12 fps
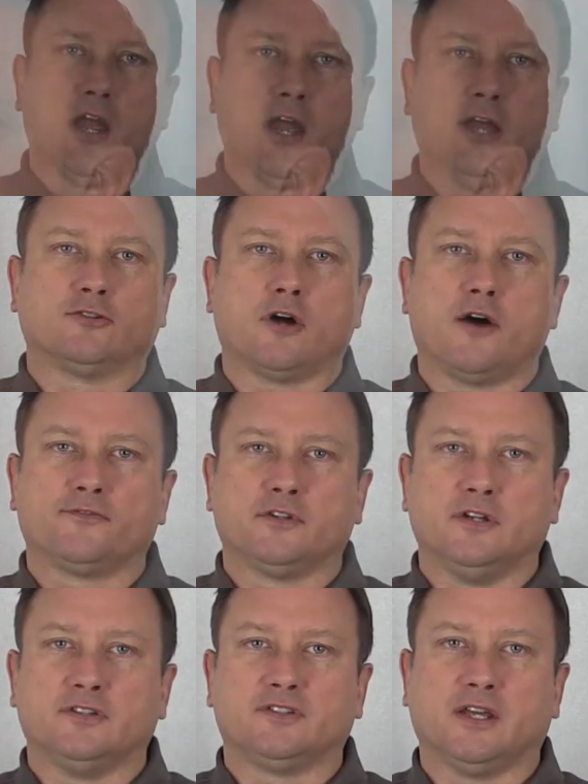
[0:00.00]
as
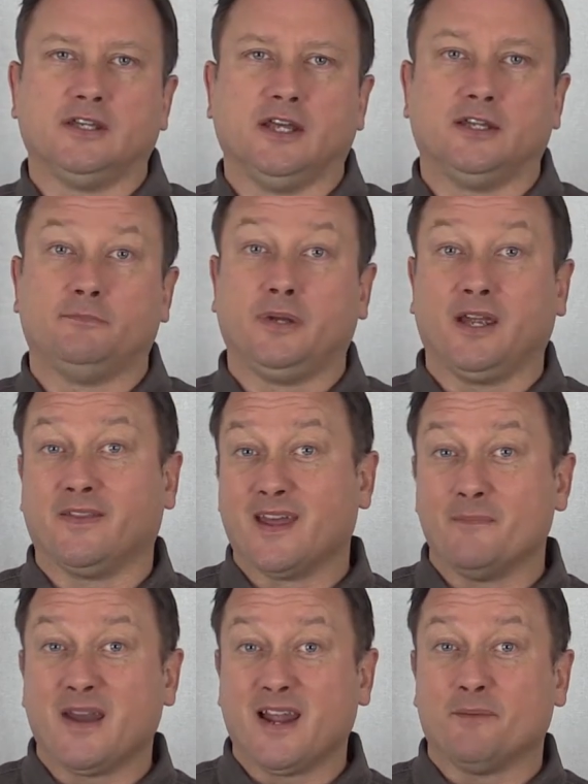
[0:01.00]
often as they need to be, and
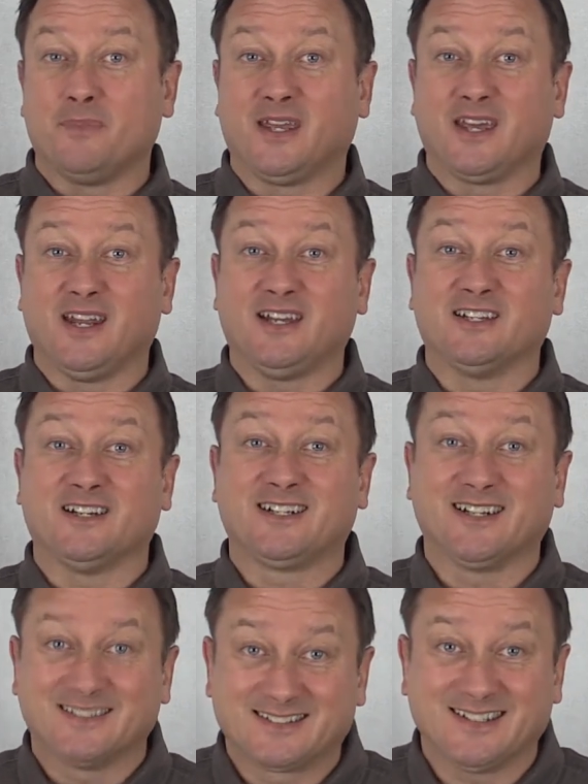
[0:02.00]
they may not be getting done
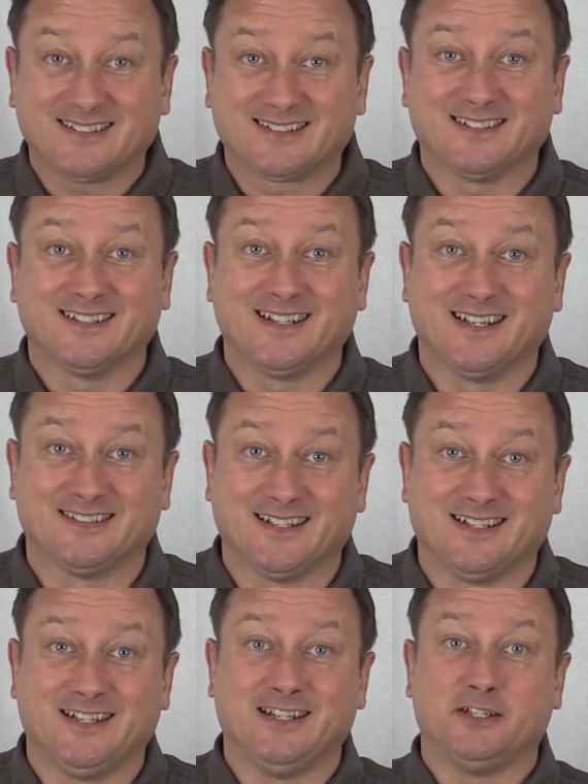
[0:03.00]
consistently as
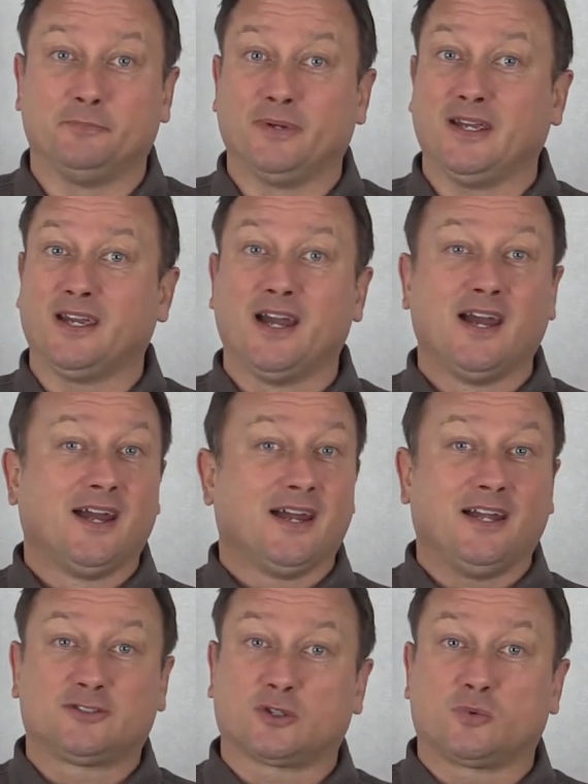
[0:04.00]
they need to be,
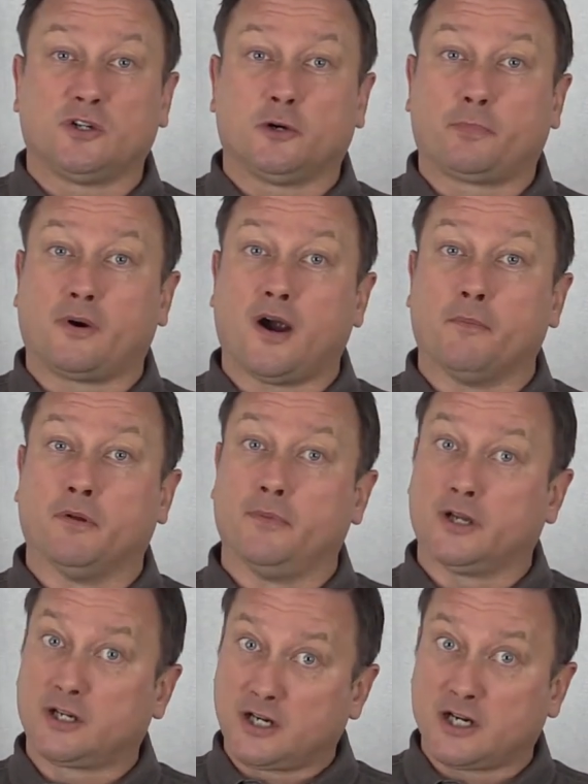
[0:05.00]
it's a real problem,
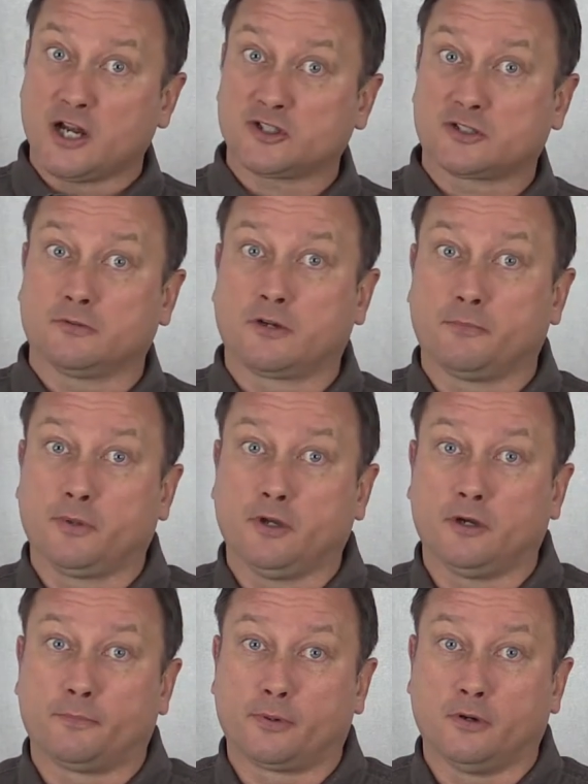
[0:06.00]
and custom
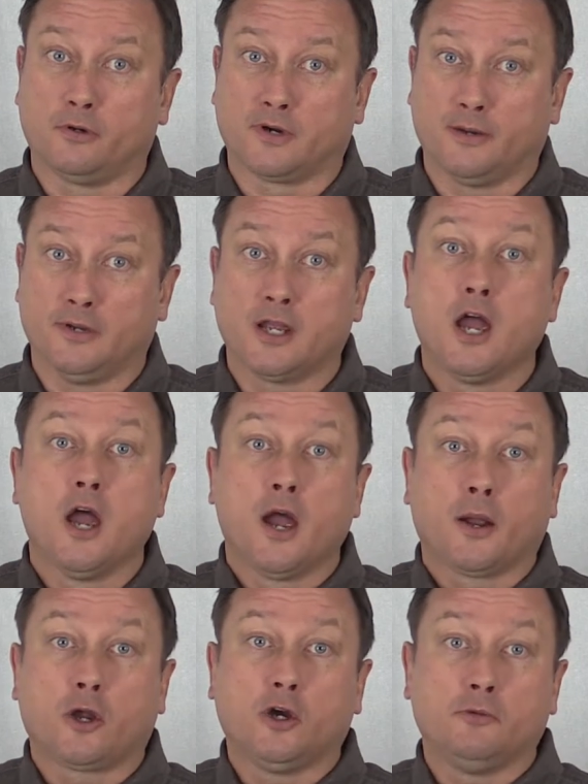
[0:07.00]
computer programming
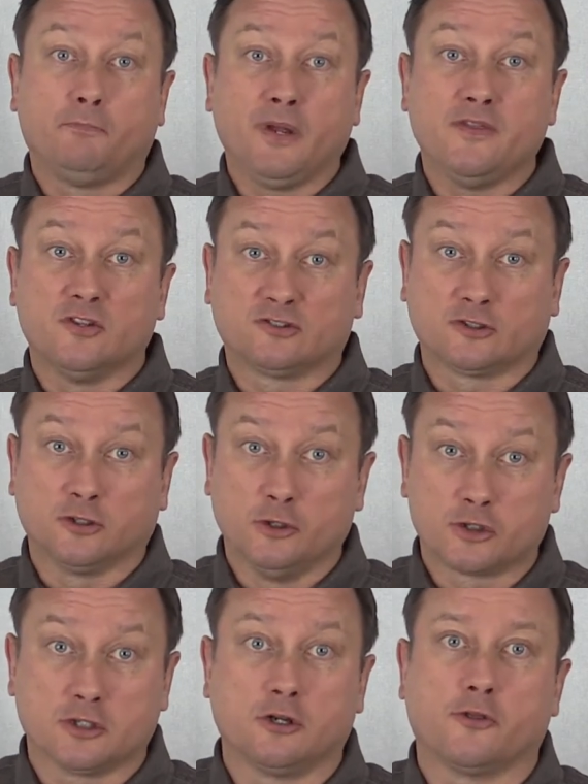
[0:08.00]
could be the
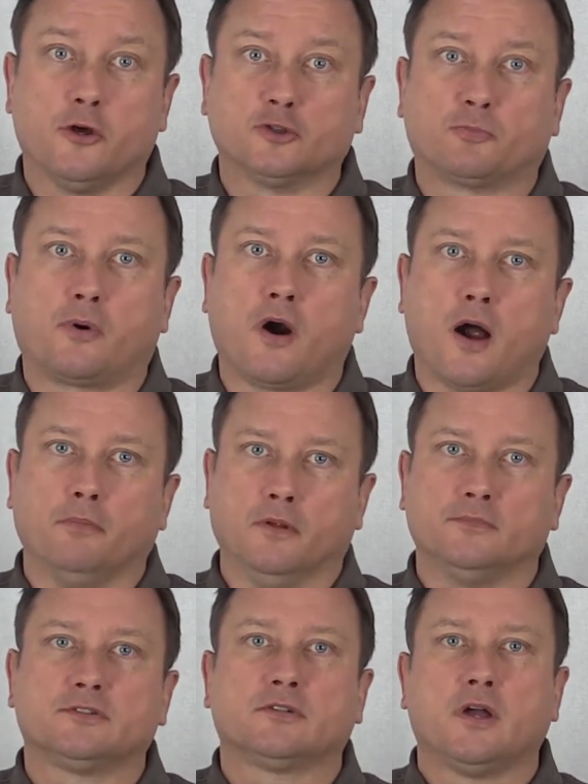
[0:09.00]
solution to those
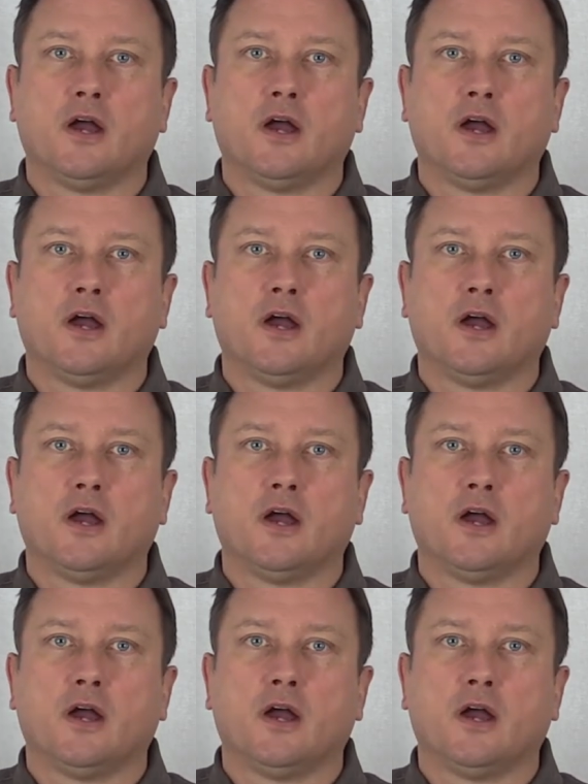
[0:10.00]
problems.